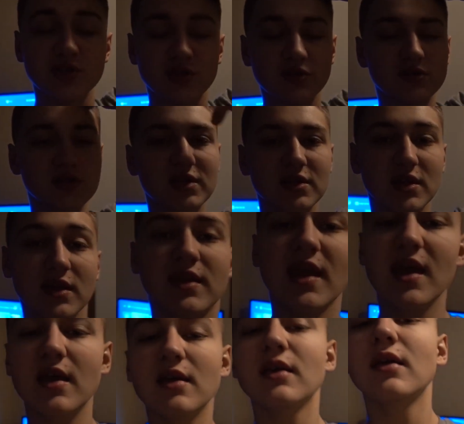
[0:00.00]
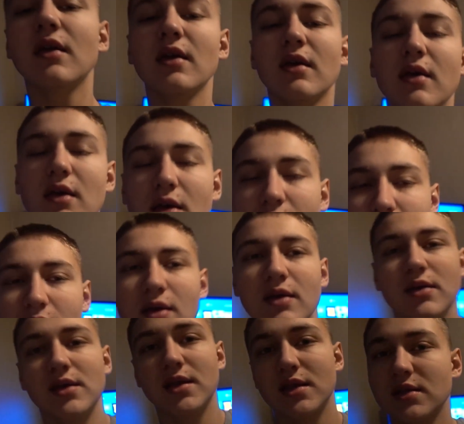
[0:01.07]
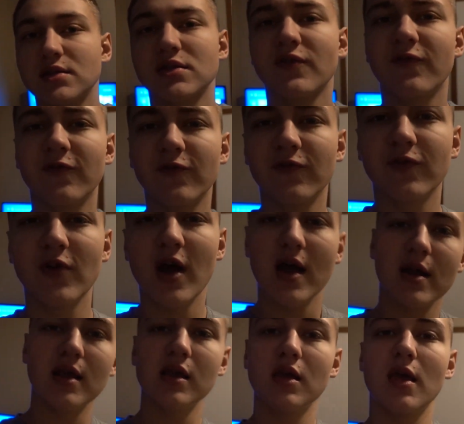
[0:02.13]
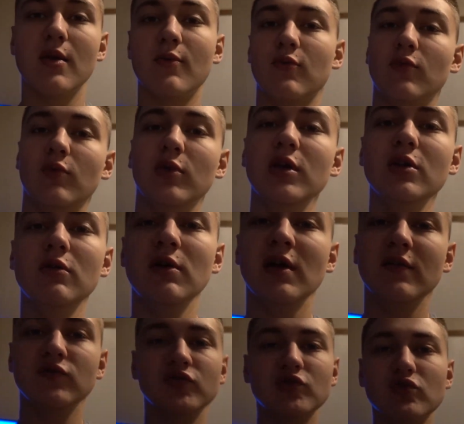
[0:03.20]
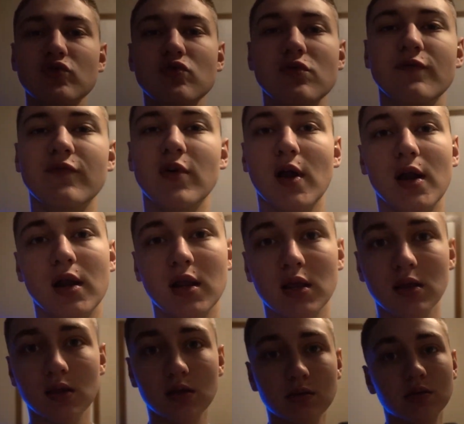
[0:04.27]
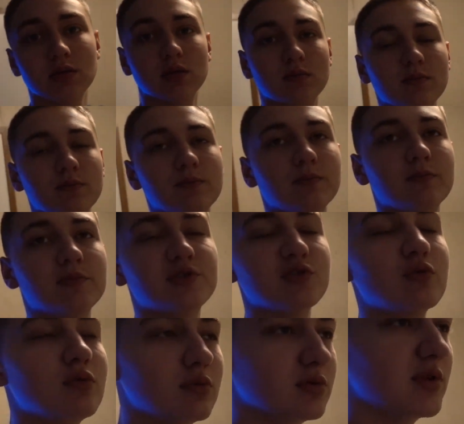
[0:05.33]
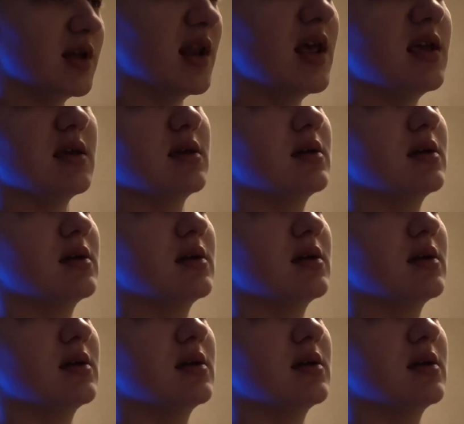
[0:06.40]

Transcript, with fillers: so today is Friday, and we don't have school on Friday, school today,